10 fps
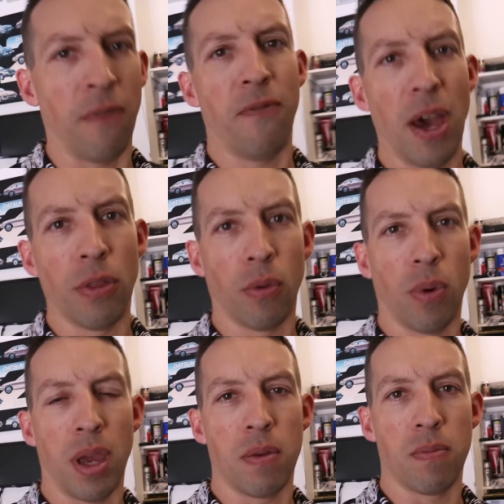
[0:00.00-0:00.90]
I found the
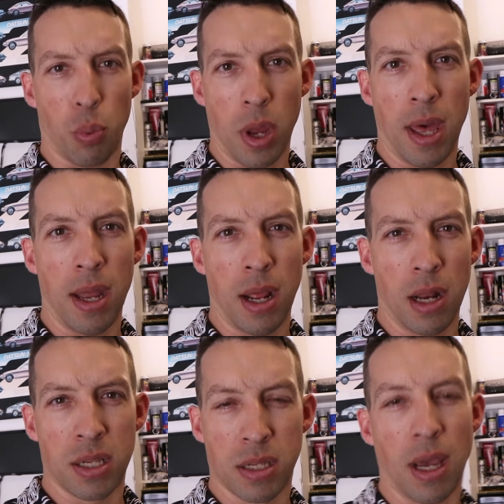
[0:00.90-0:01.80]
right thread
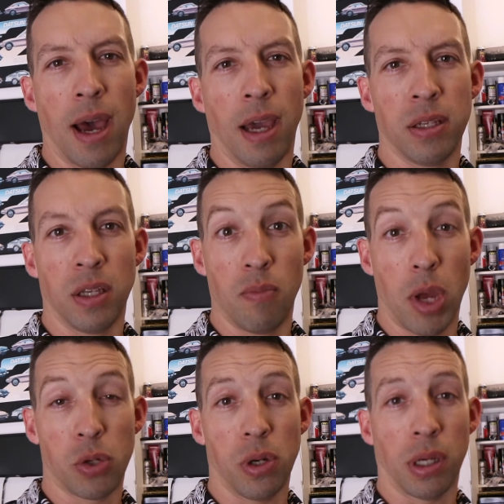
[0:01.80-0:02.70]
and size in
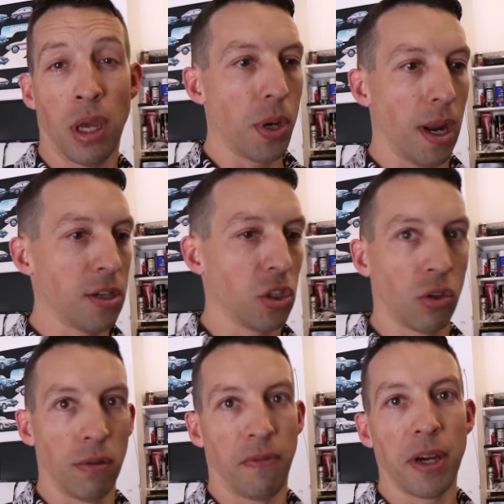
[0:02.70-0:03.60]
metric, but I just
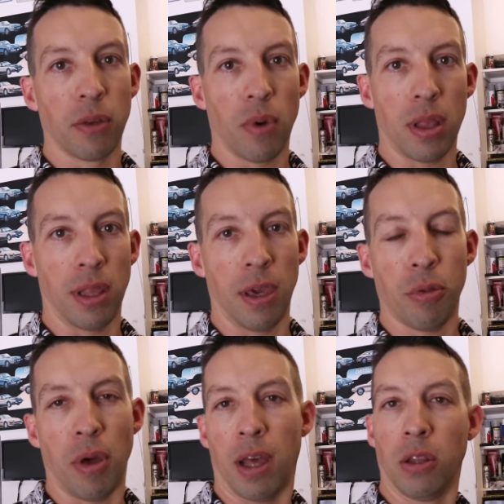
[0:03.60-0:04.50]
couldn't find the right
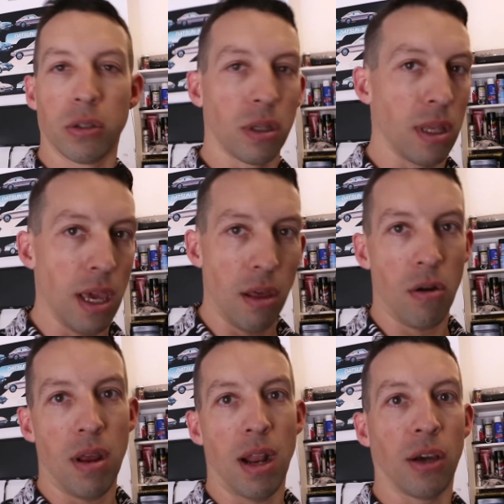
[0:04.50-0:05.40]
length. I looked on the
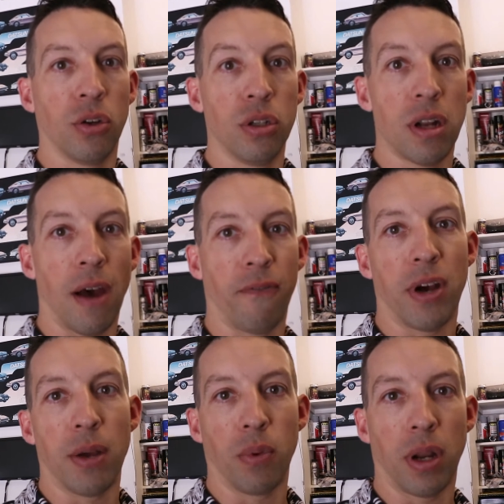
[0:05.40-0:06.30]
internet, I could not
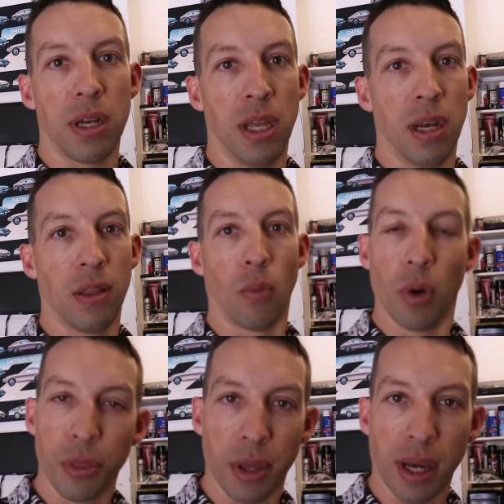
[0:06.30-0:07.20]
find what I needed, and the
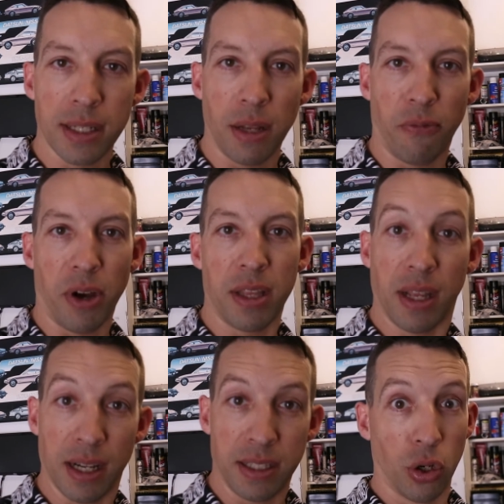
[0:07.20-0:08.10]
one thing I did find
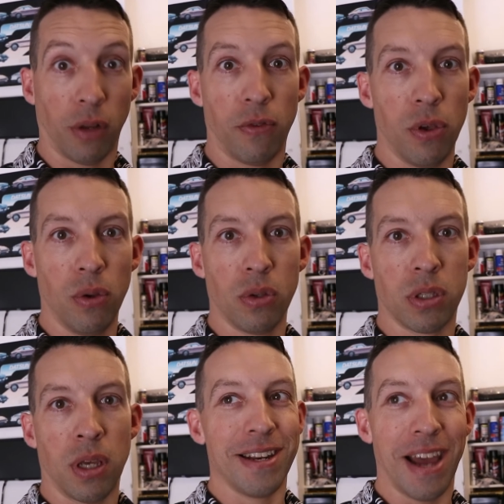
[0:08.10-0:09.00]
that I could have
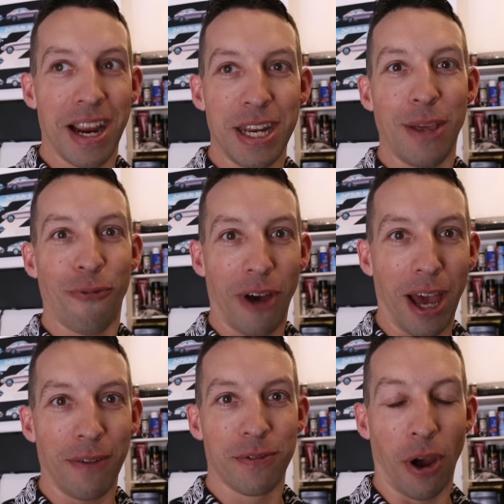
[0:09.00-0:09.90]
used,
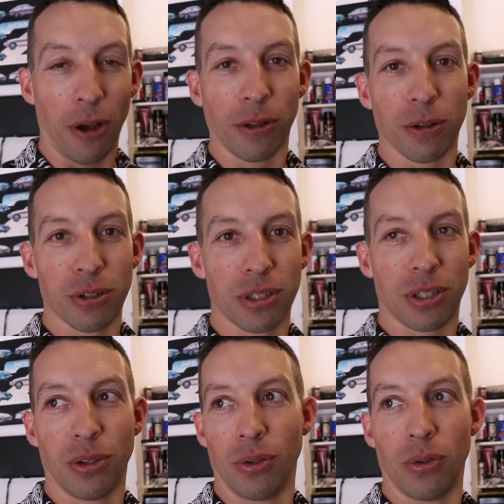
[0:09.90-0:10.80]
$95
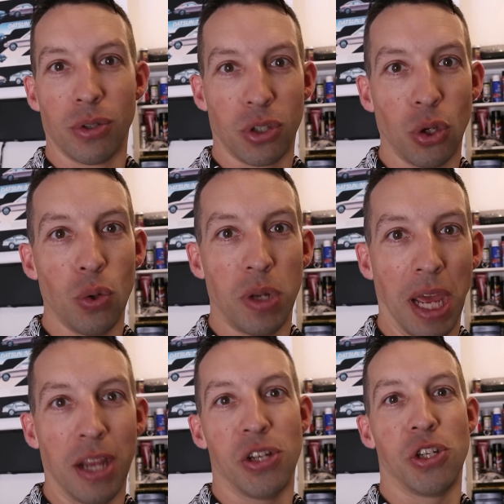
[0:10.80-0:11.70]
to
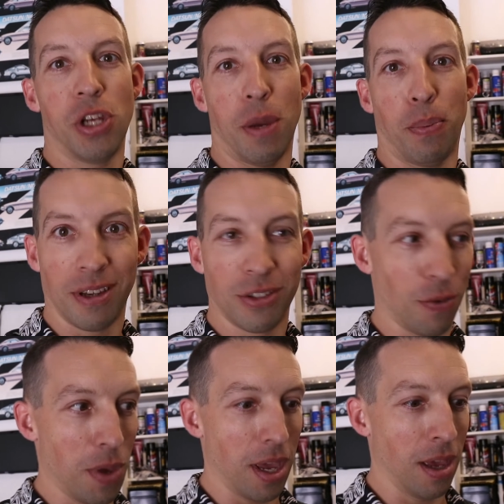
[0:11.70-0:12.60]
2-day ship to
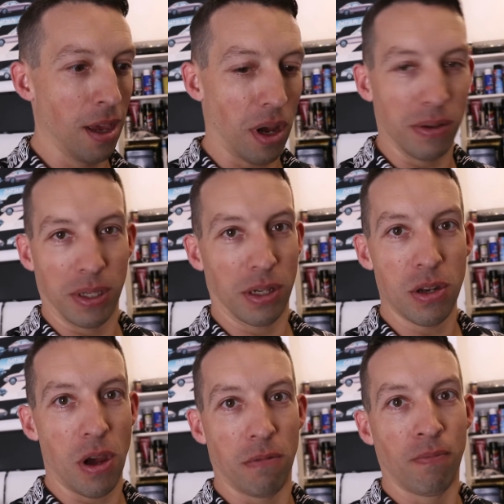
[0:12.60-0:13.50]
me. I was like,
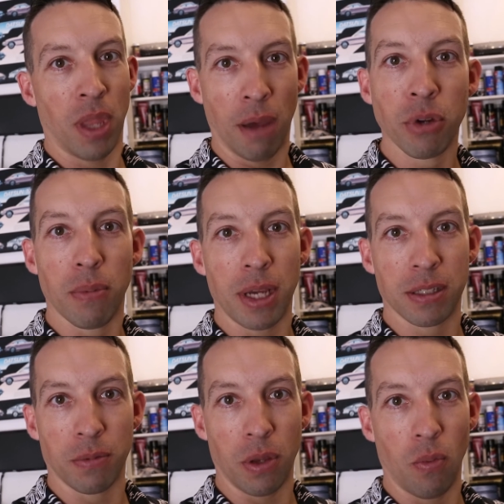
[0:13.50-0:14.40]
no, I'm gonna make
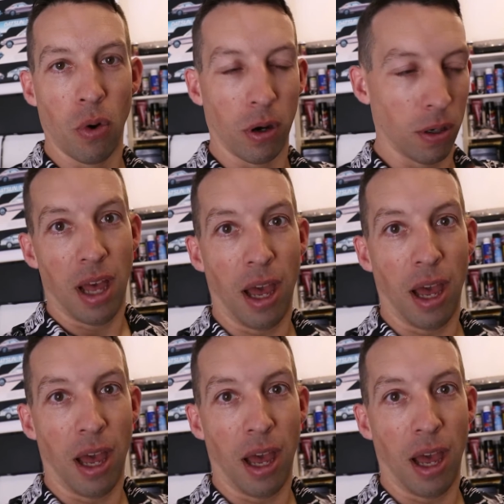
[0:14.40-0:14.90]
something work.